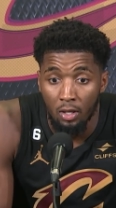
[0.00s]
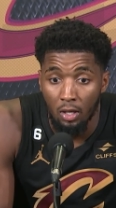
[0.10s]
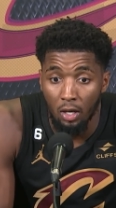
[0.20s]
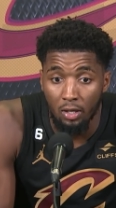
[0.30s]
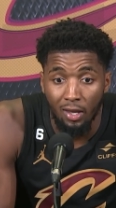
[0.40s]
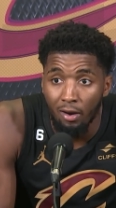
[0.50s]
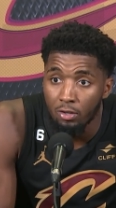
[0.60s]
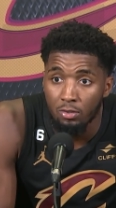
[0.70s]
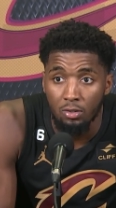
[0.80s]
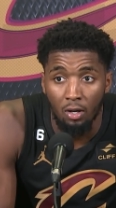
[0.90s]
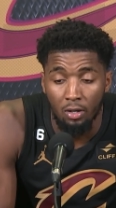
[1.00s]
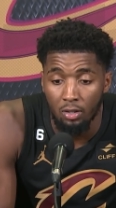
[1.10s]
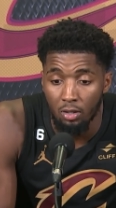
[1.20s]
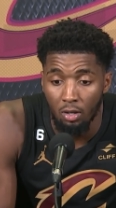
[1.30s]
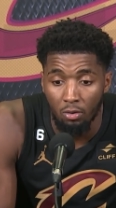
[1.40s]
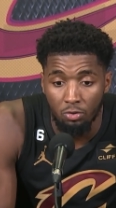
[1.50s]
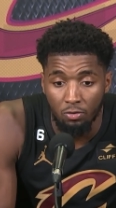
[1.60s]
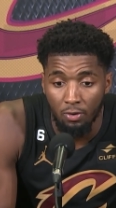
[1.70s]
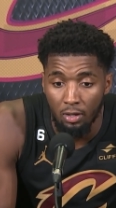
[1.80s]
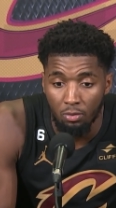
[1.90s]
Uh, Karras guarding, you know,
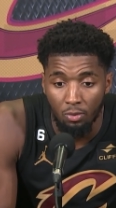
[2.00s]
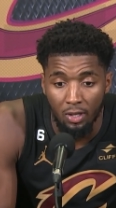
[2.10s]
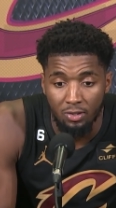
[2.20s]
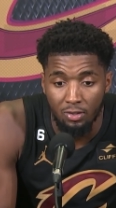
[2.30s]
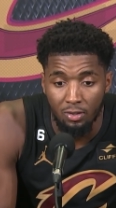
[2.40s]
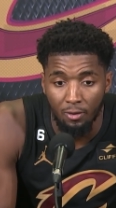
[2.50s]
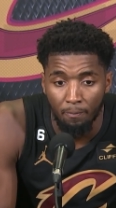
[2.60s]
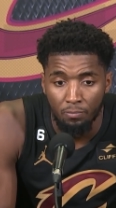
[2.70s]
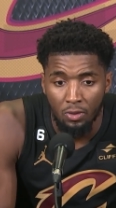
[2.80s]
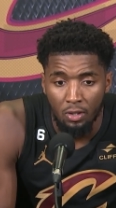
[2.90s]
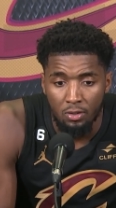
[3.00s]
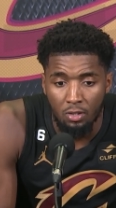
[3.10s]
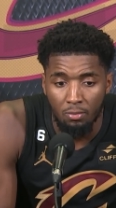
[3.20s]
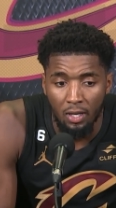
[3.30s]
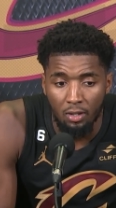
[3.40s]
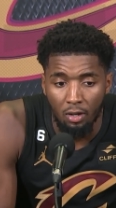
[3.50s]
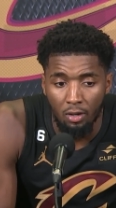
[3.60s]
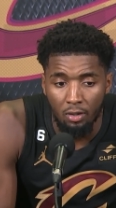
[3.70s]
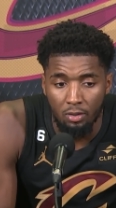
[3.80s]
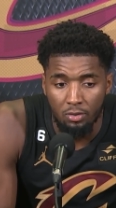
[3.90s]
just finding ways to to make
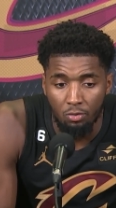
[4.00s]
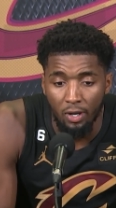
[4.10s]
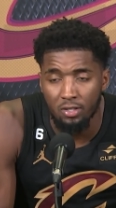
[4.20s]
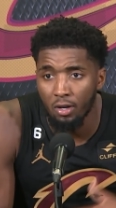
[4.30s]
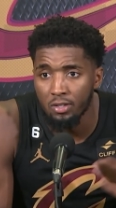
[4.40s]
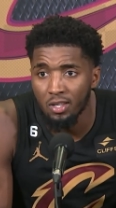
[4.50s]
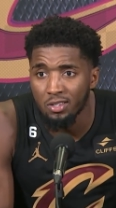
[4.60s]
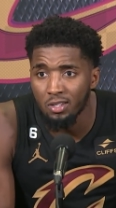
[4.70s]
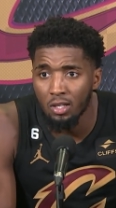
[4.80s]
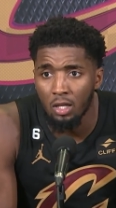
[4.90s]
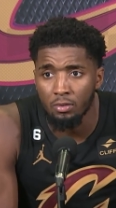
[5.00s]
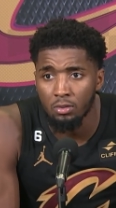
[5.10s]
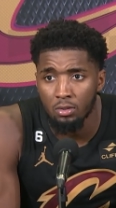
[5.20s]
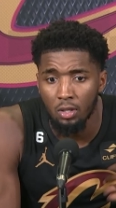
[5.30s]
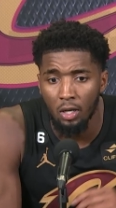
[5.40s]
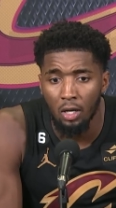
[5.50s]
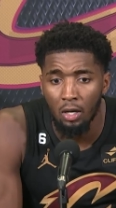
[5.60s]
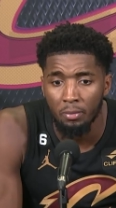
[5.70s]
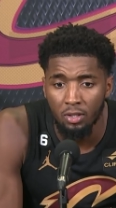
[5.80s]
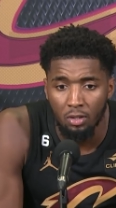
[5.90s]
our to raise our intensity level.
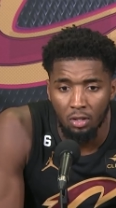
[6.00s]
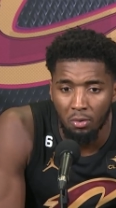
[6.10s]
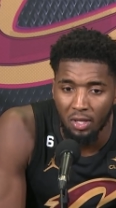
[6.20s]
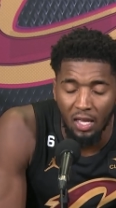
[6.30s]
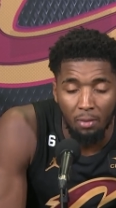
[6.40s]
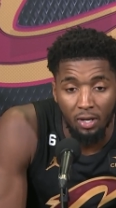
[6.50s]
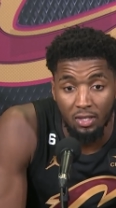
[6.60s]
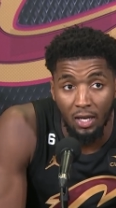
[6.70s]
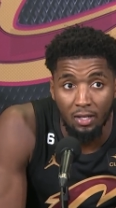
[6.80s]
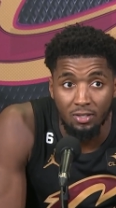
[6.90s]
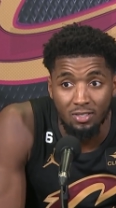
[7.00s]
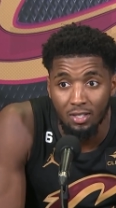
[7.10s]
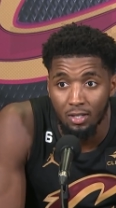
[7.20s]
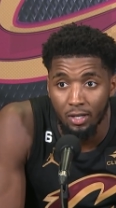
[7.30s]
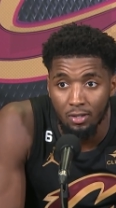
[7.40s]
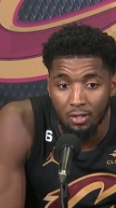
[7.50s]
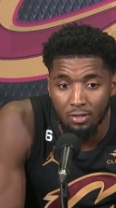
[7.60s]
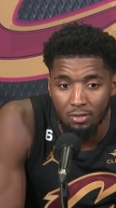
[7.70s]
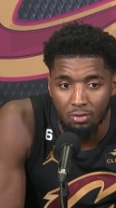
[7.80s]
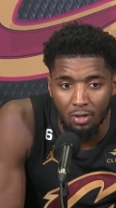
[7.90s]
Um, and you know, with a game like that in a city like
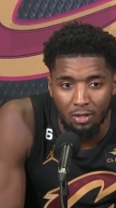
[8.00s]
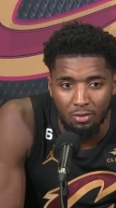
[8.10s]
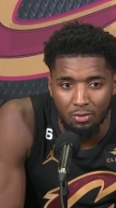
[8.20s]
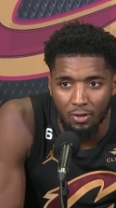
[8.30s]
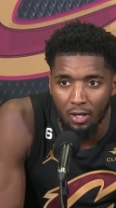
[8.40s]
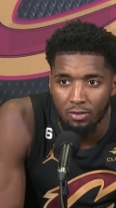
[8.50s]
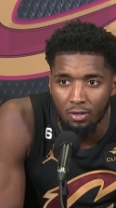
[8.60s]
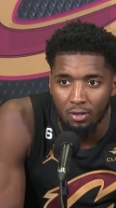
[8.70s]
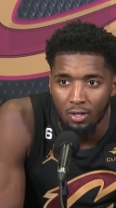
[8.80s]
this, and Toronto's fans are